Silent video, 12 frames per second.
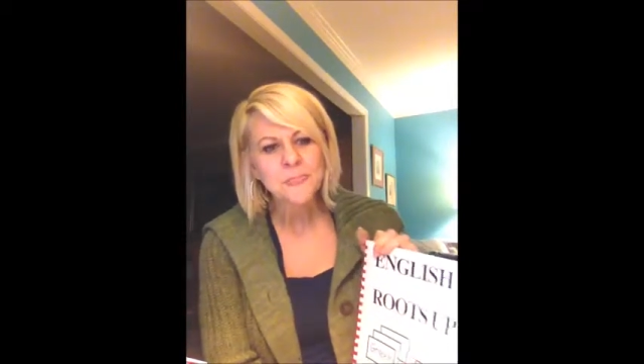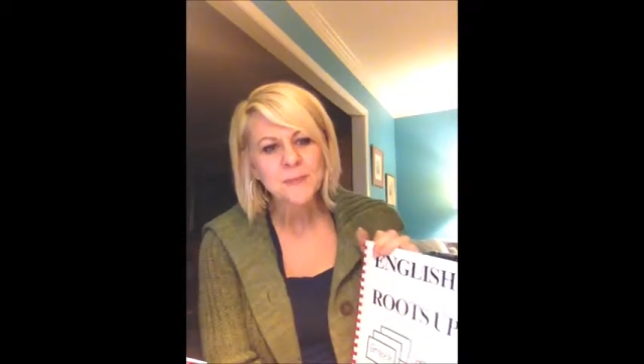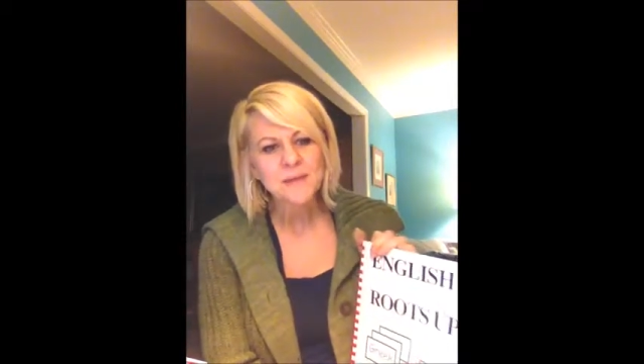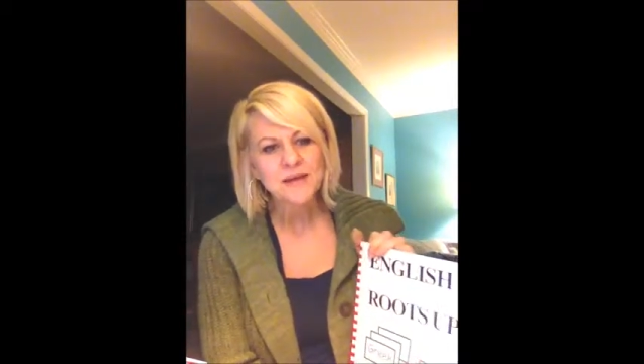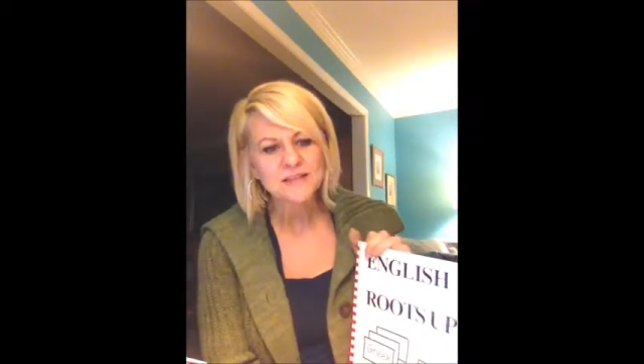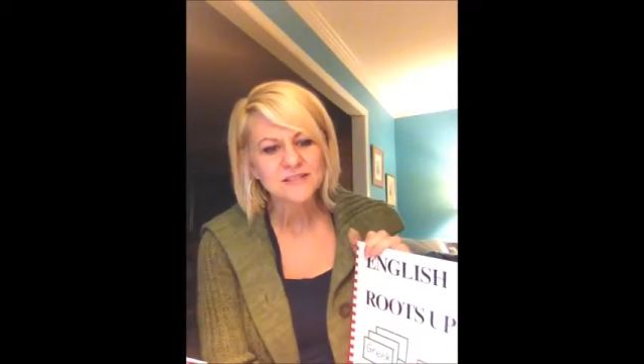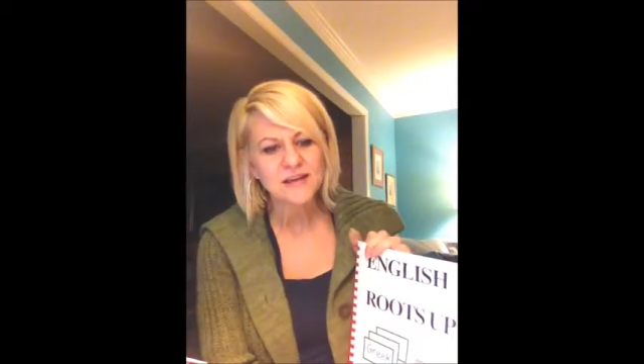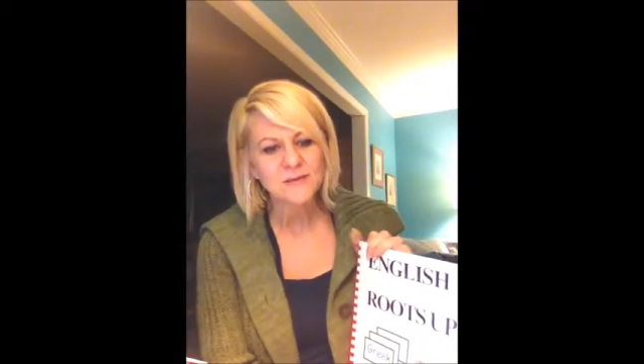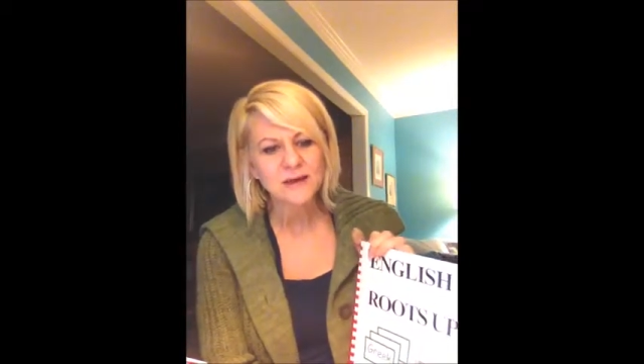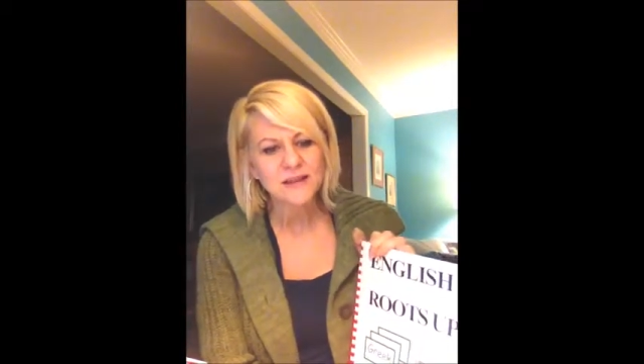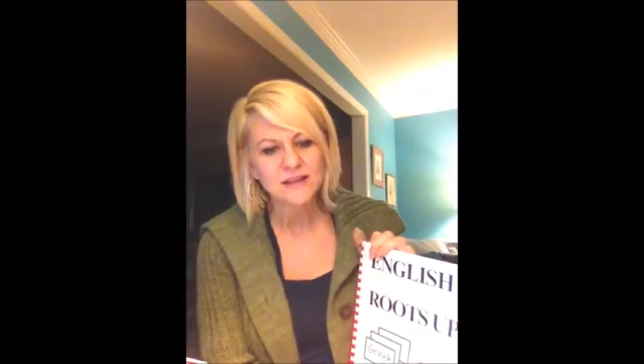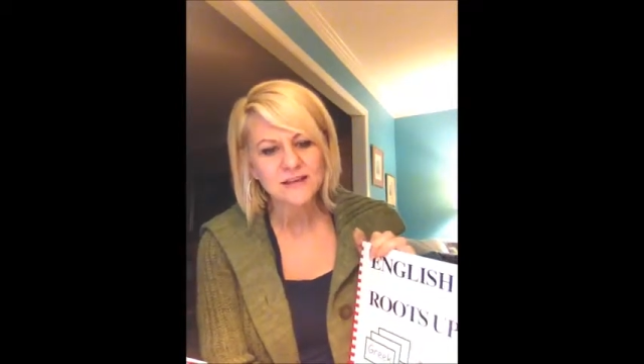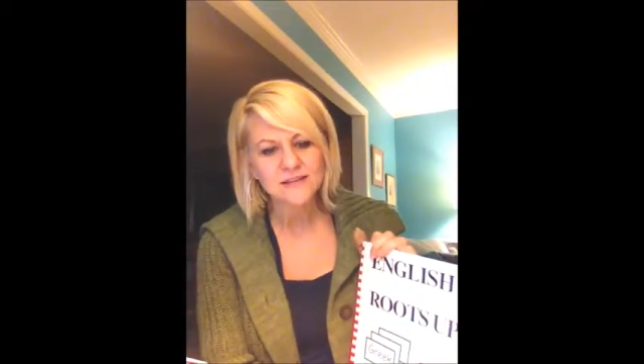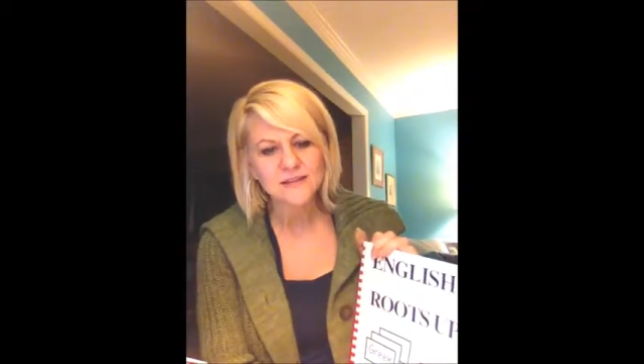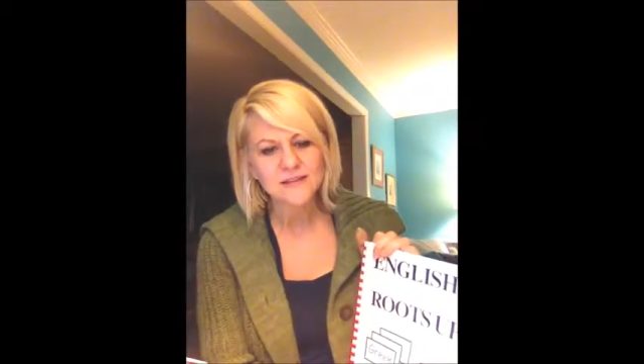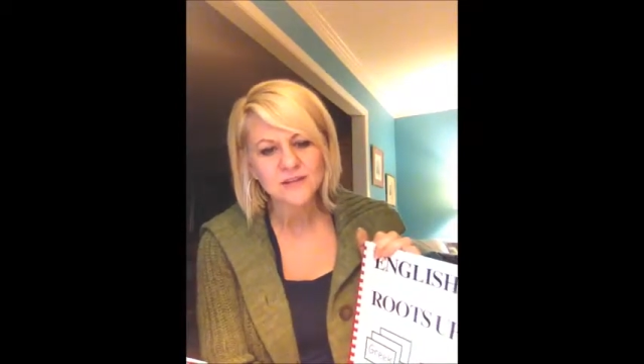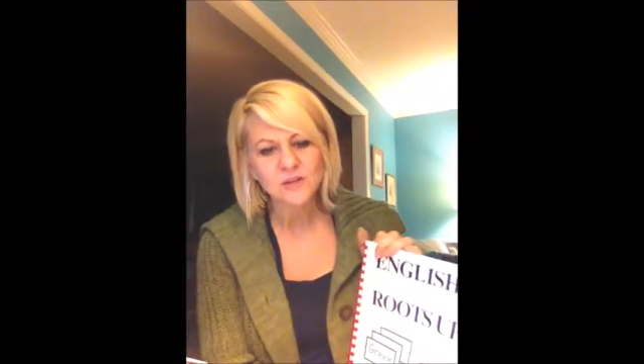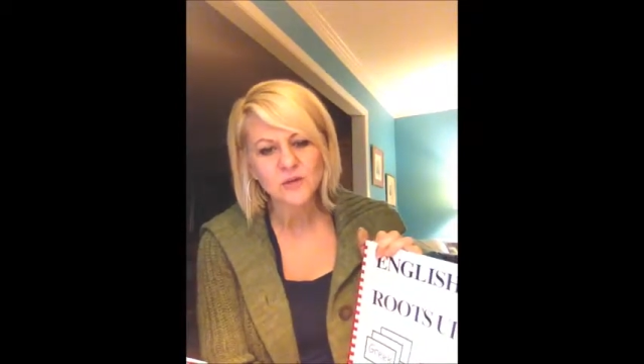But I like
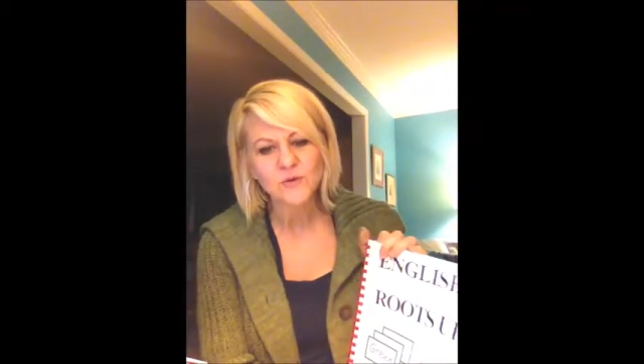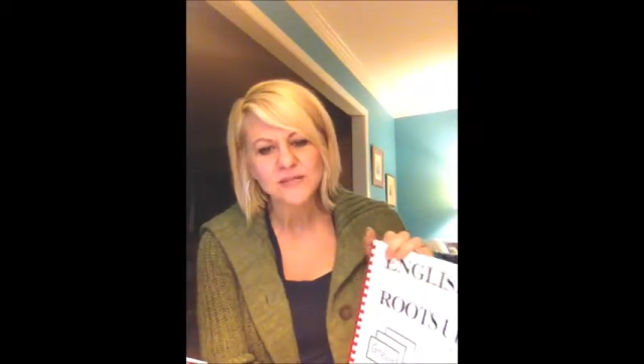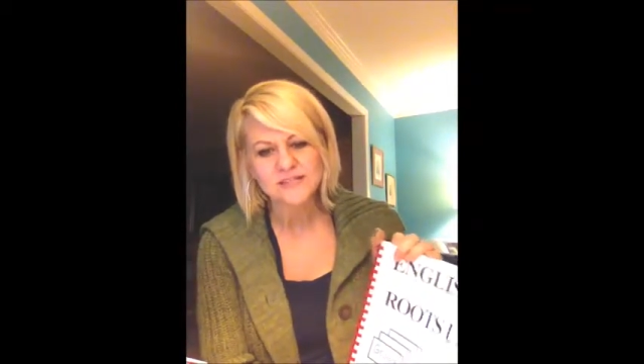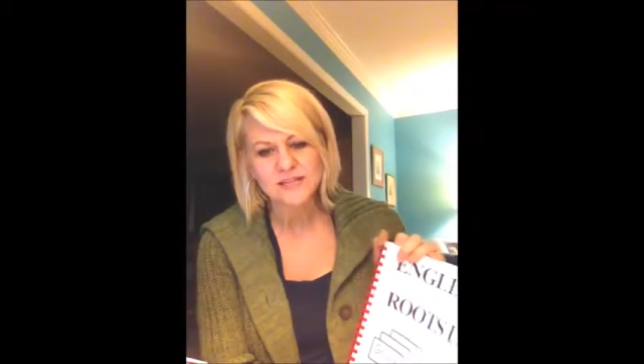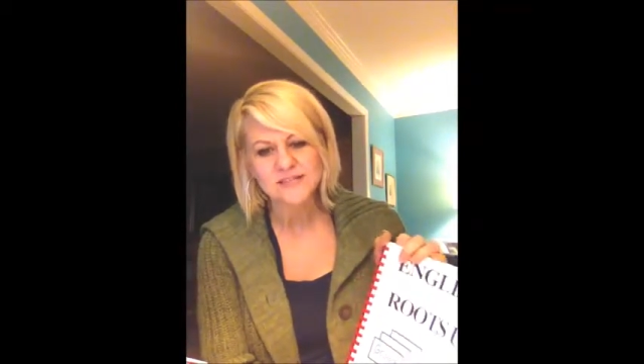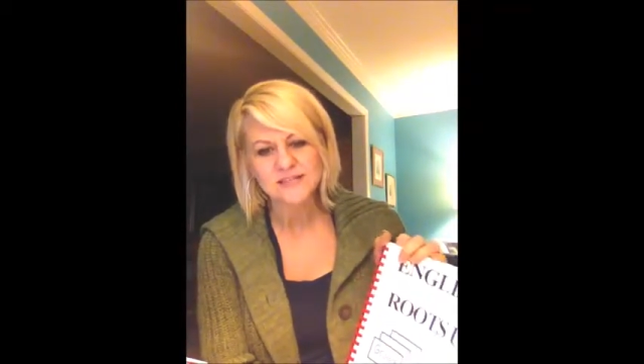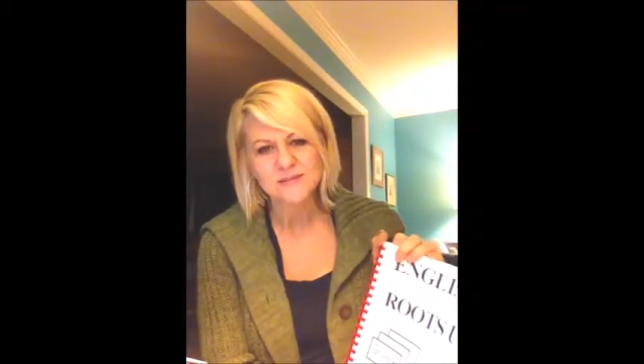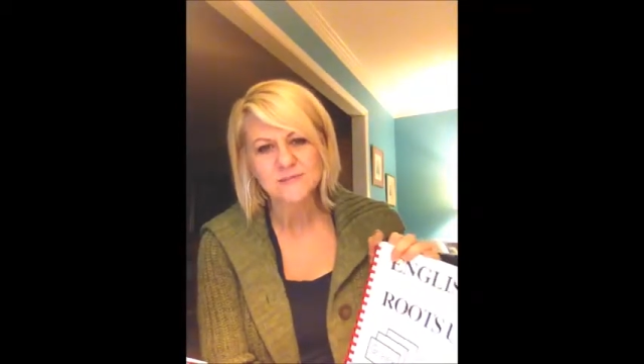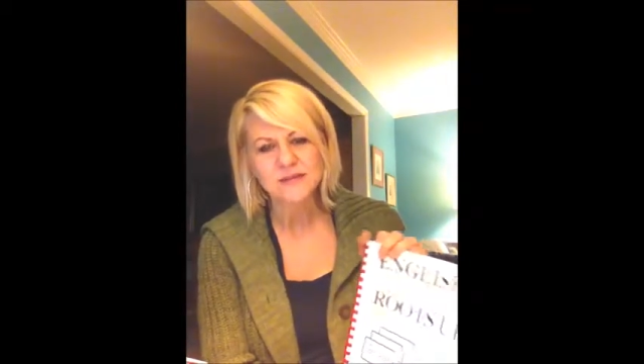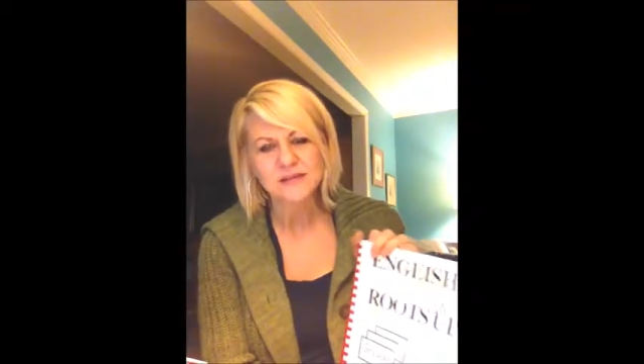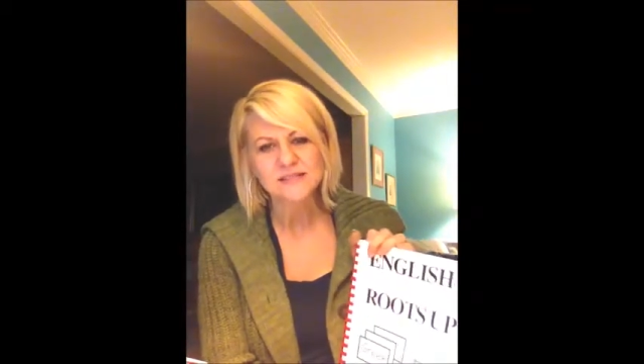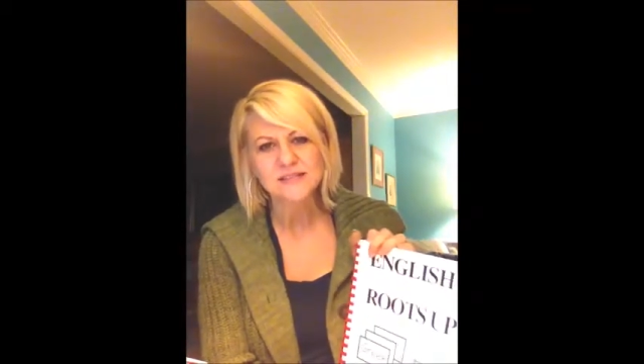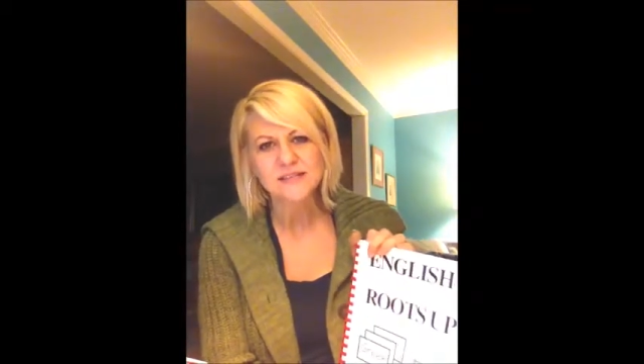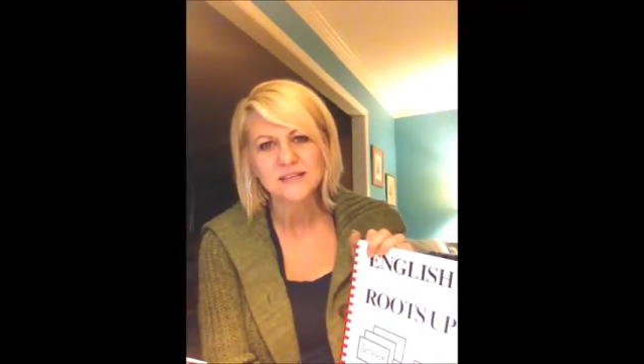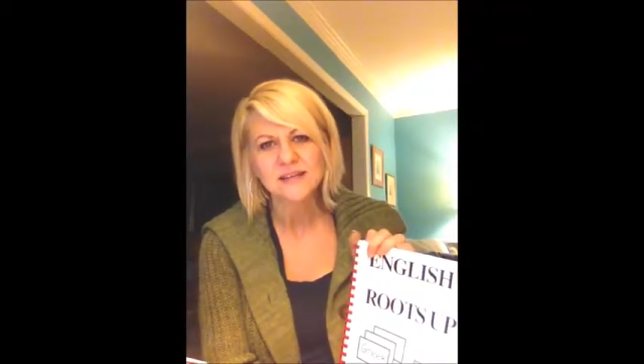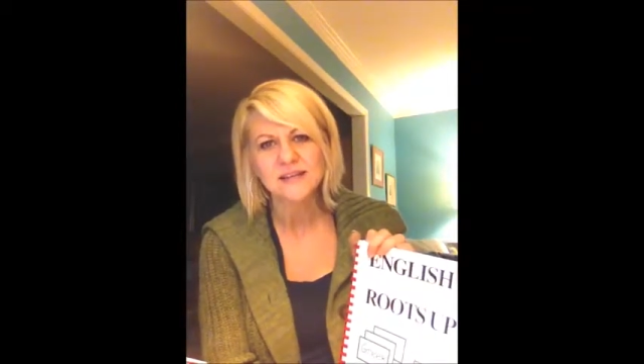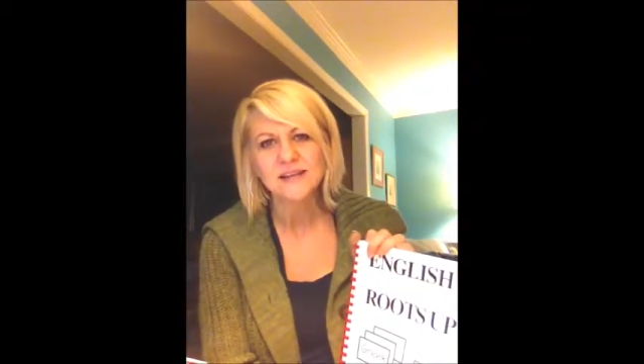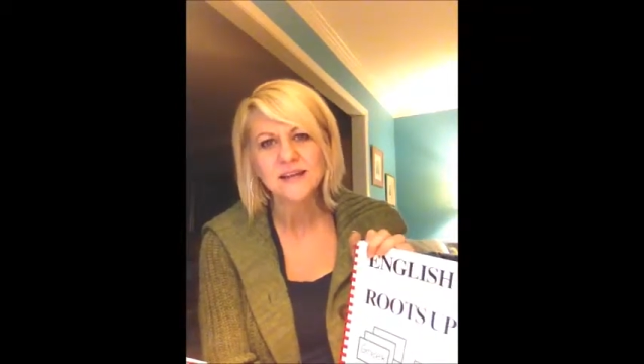the Hewitt testing because it
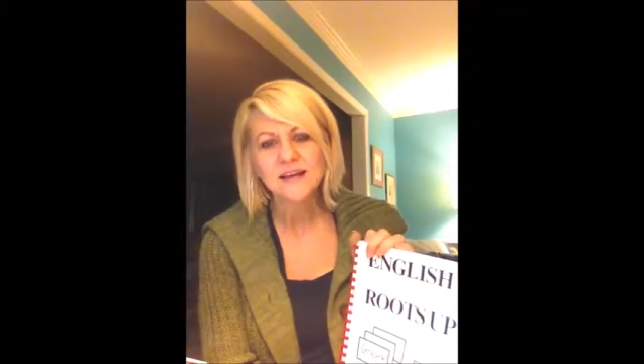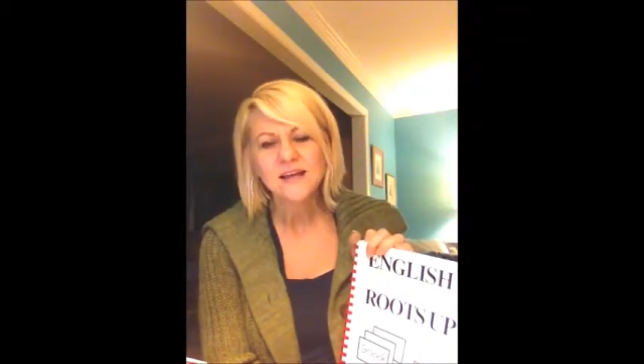can